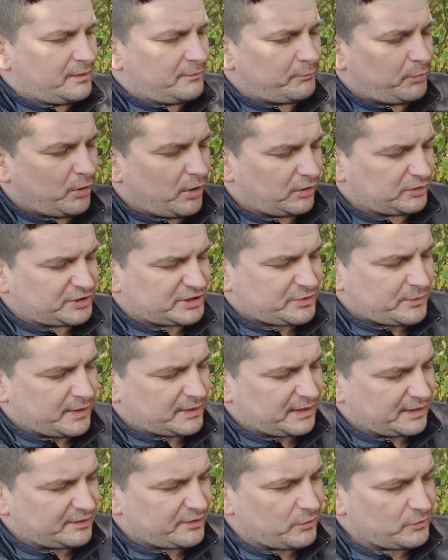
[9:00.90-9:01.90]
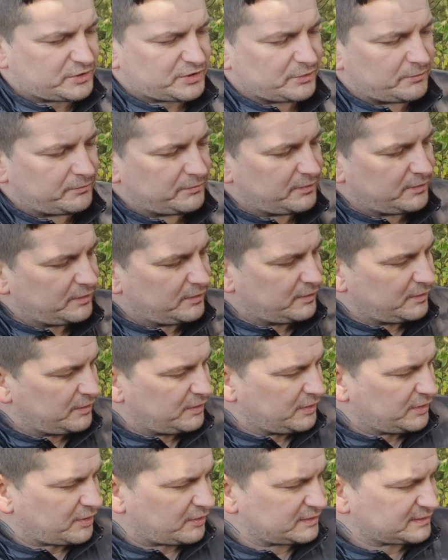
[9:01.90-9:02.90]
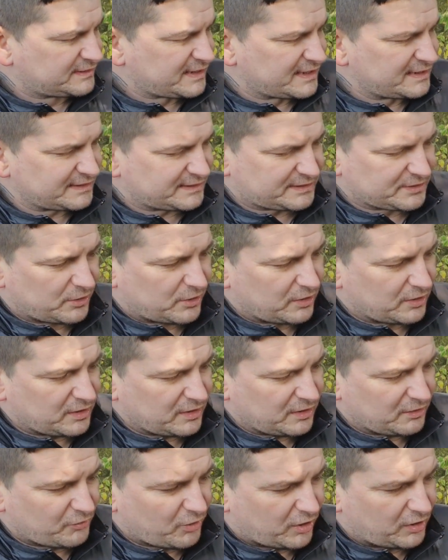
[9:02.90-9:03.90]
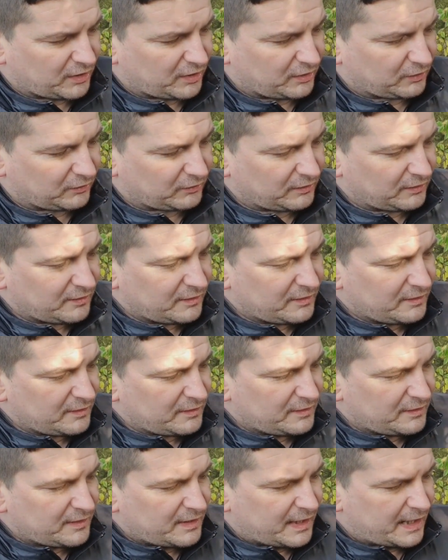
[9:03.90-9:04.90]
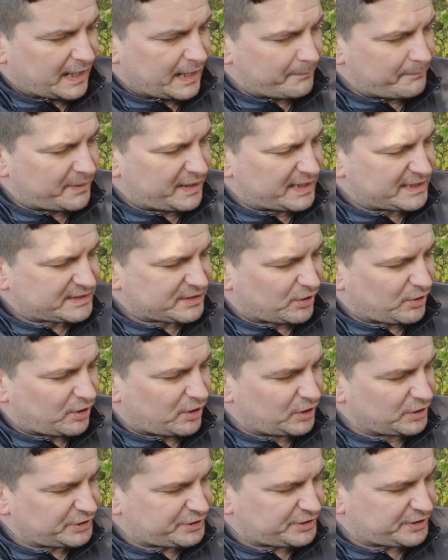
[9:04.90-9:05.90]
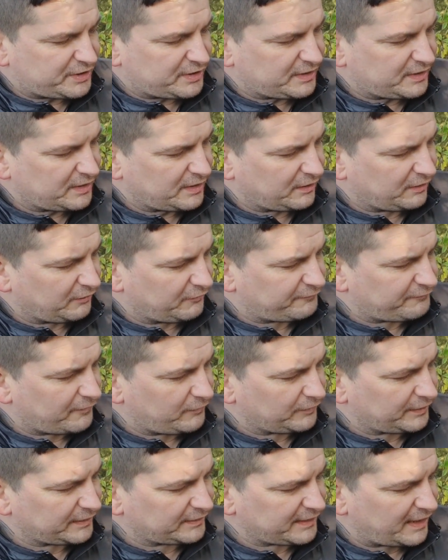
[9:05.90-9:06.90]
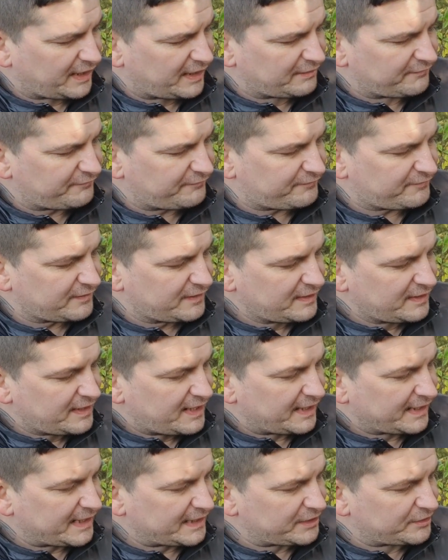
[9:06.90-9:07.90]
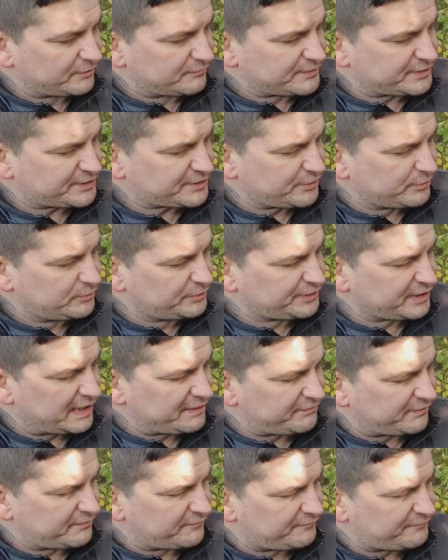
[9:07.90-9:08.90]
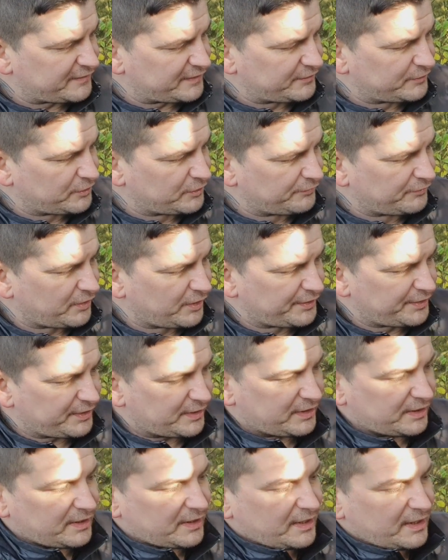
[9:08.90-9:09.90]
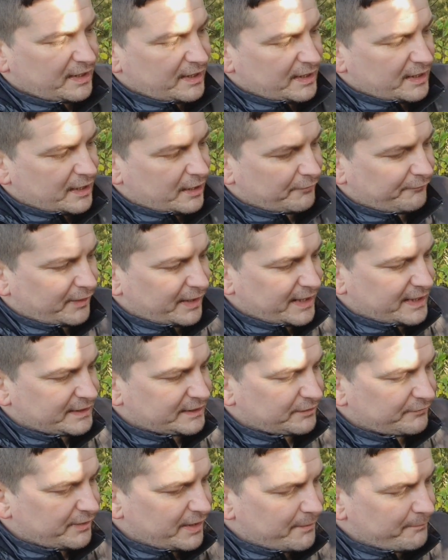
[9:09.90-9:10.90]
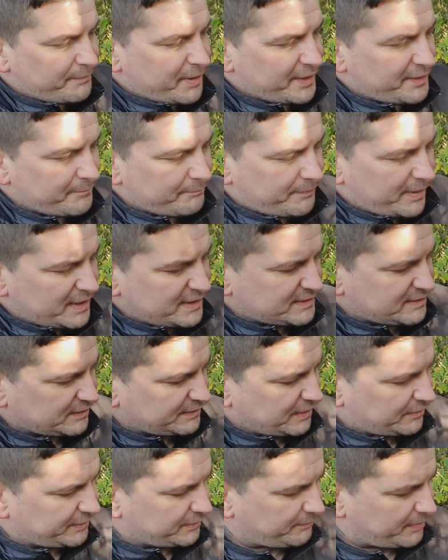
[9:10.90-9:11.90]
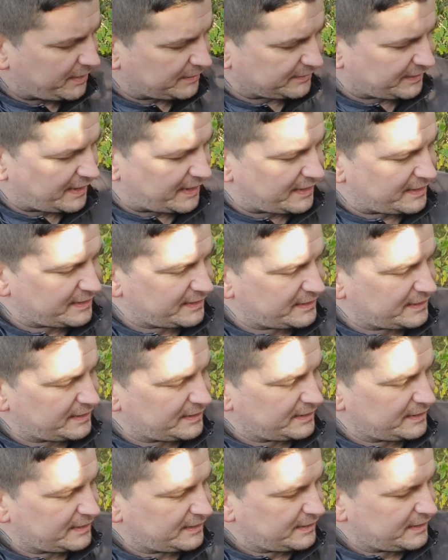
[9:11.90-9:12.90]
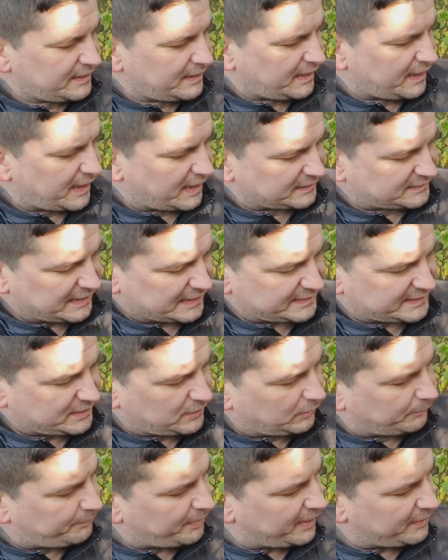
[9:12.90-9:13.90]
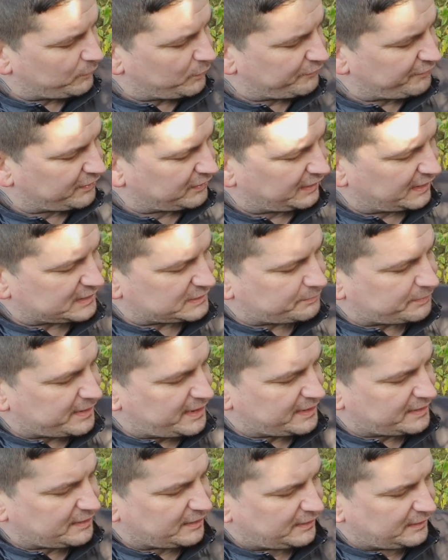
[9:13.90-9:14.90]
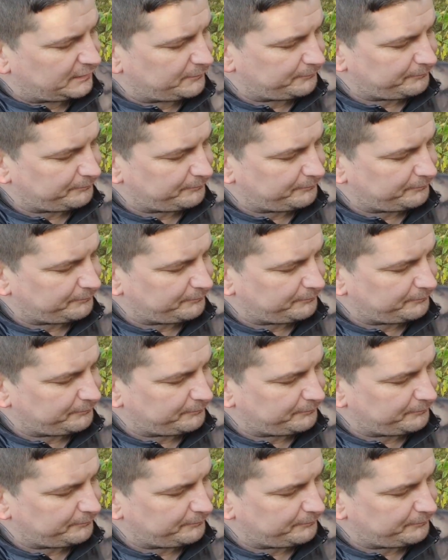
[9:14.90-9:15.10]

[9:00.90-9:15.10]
But I'll just quickly do some content. So I've got a little mini torch, a little folding knife, again another screwdriver and ferro rod, a write in the rain pad and pencil down the back there, a tactical pen with a glass breaker,